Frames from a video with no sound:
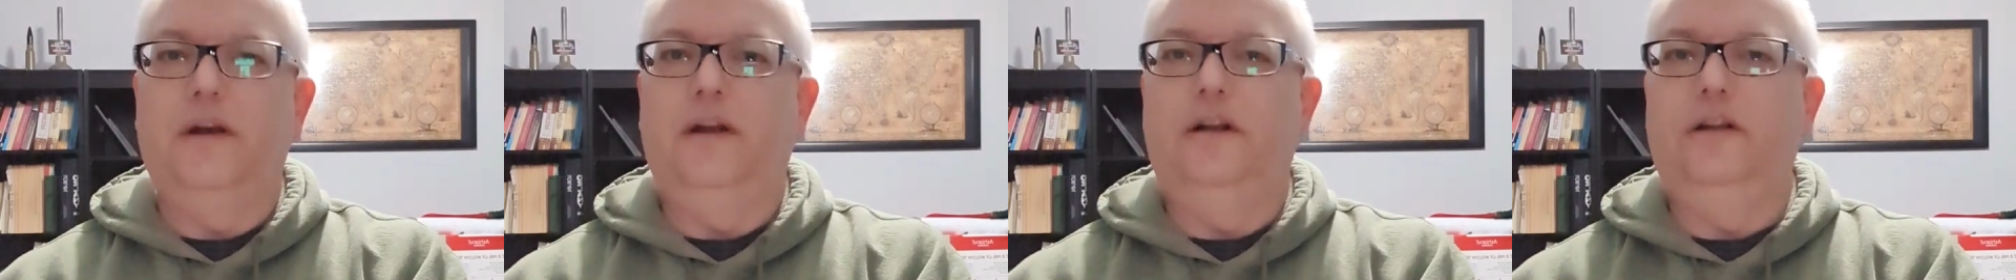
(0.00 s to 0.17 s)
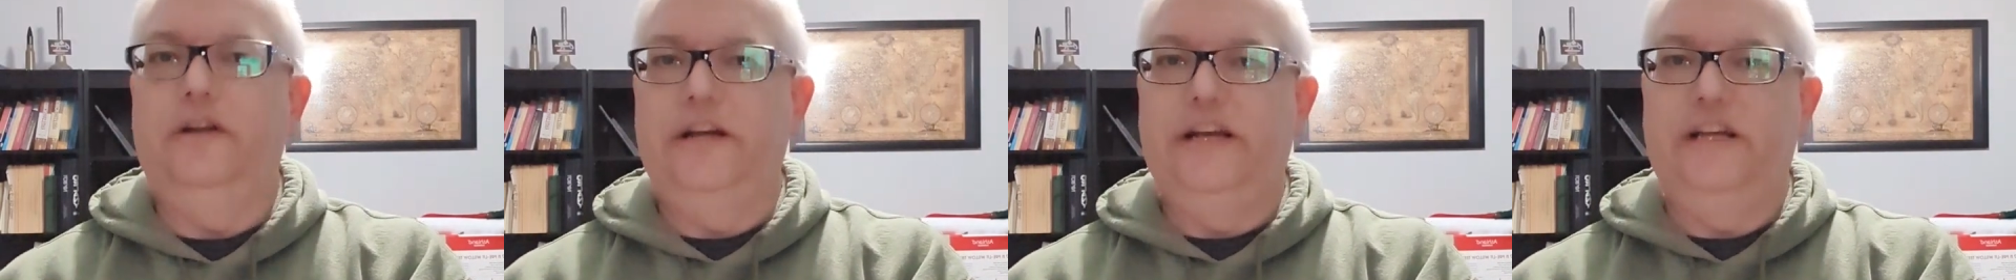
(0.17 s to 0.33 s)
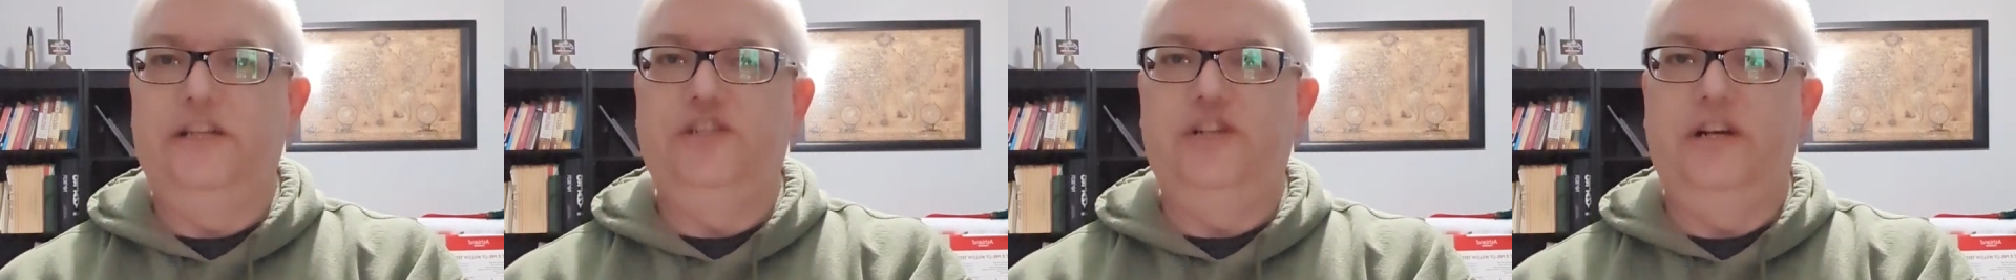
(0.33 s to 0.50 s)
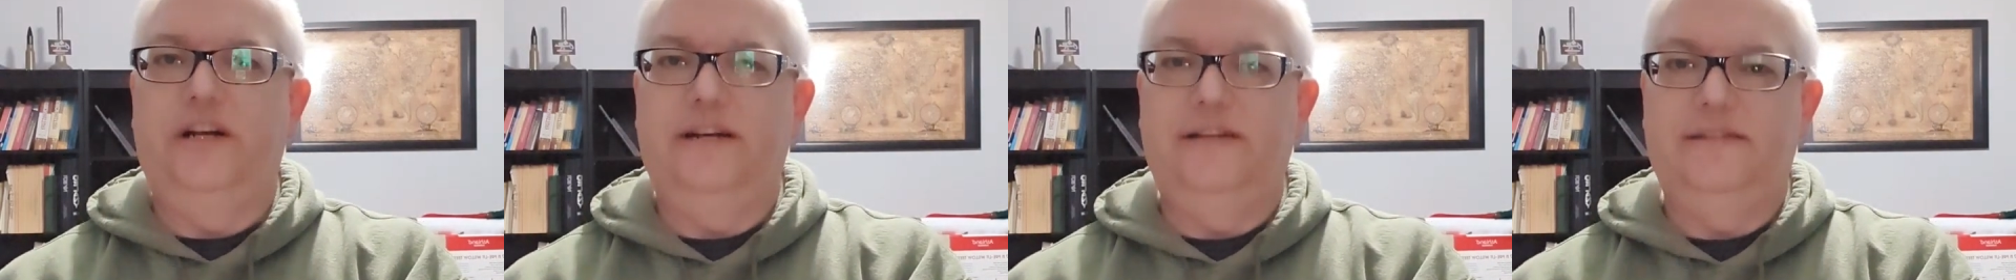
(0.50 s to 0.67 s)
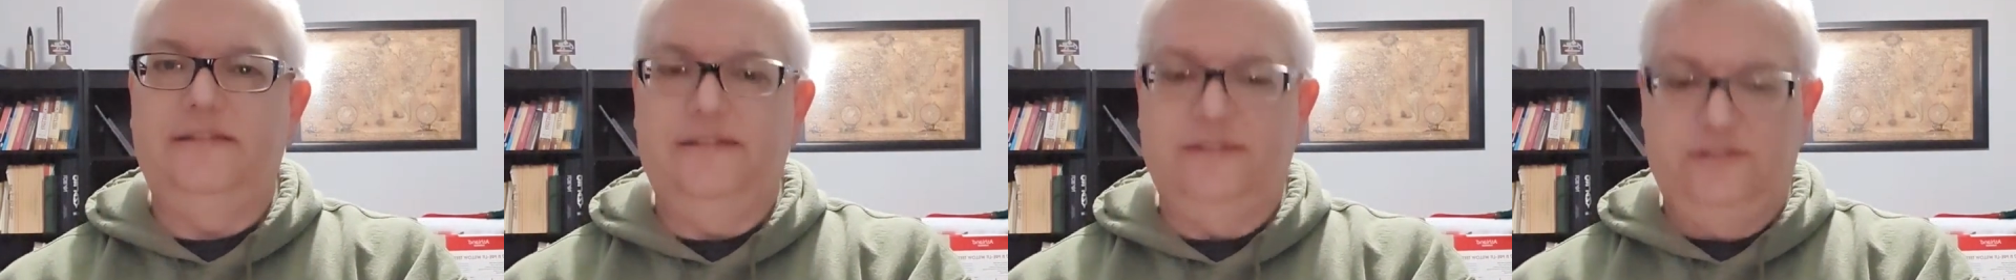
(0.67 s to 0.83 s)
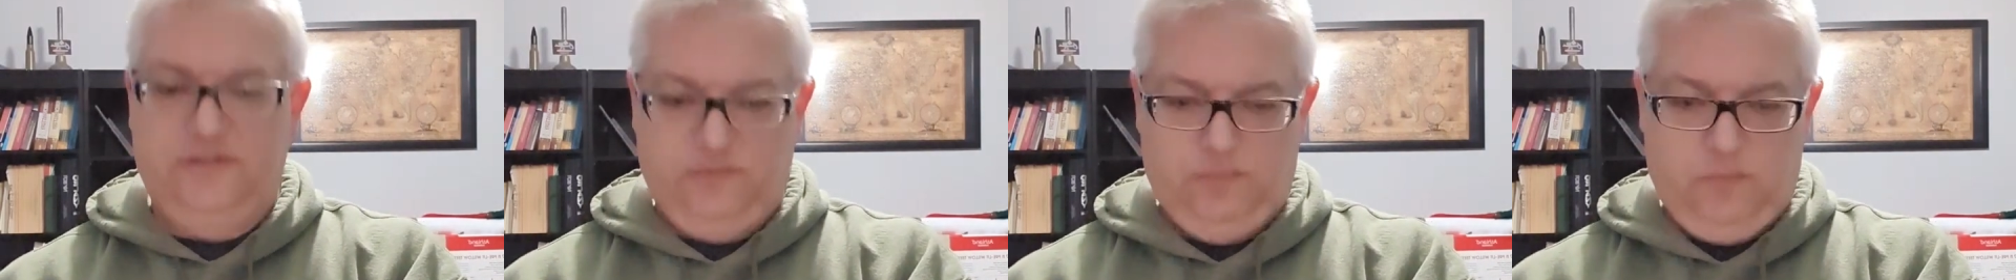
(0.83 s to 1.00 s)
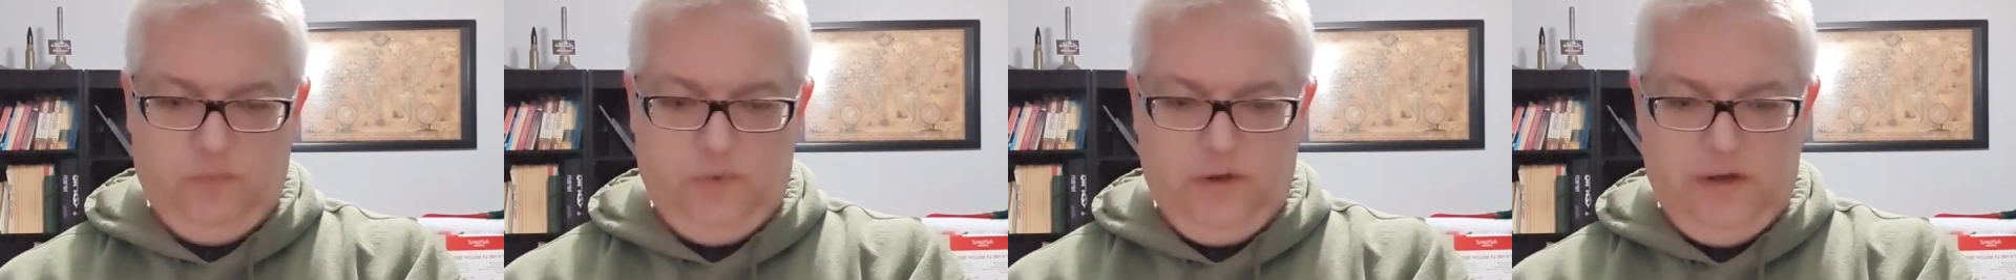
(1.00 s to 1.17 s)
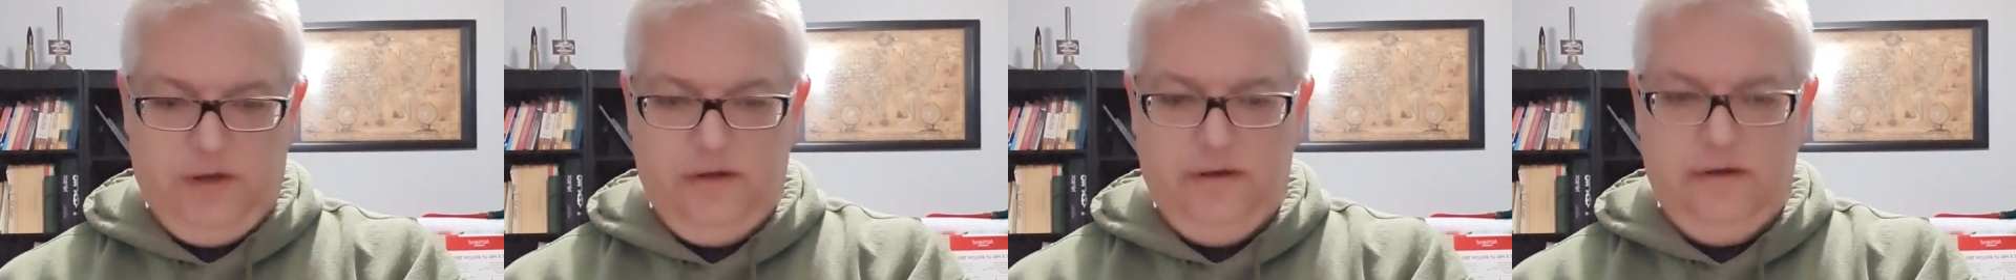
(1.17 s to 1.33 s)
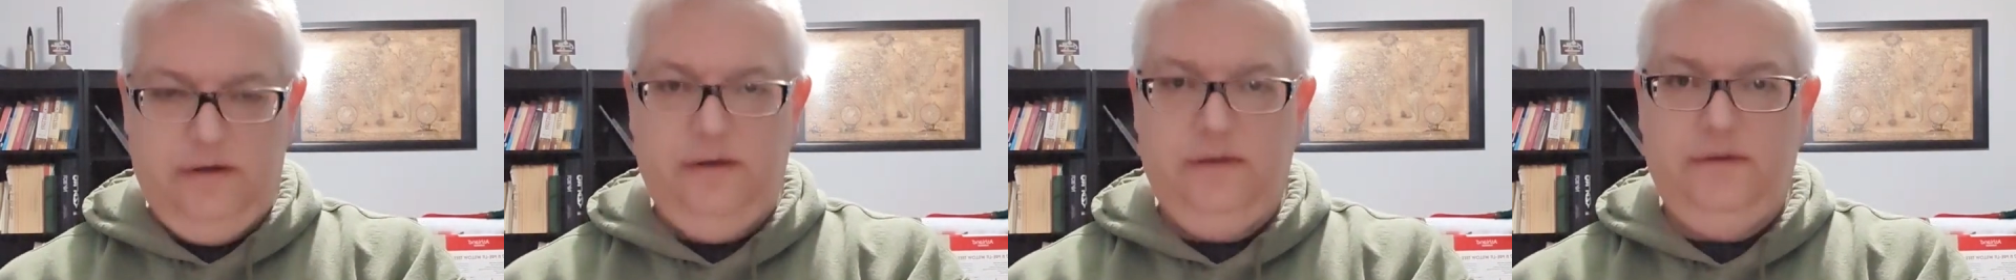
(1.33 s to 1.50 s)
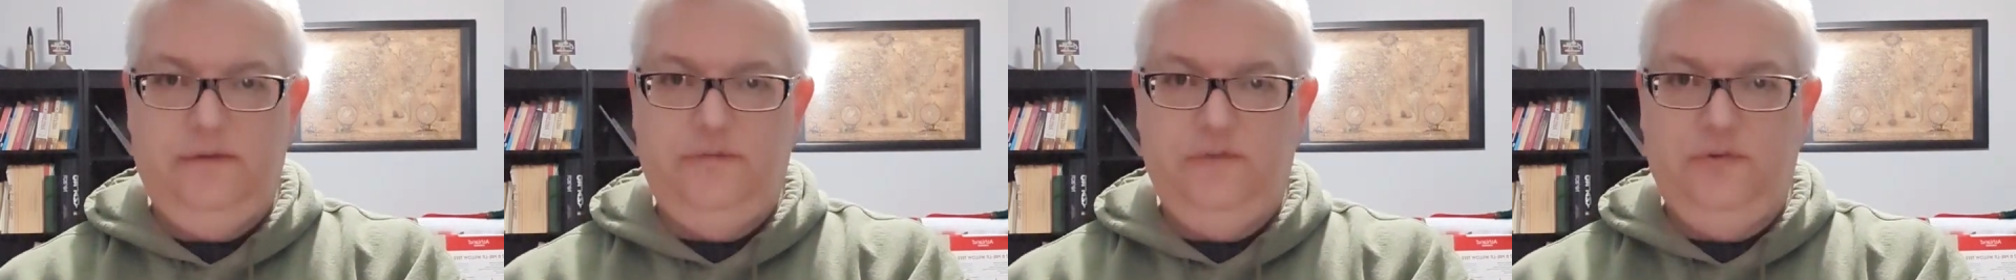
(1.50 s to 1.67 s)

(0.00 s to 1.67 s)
going to look at Genesis 1,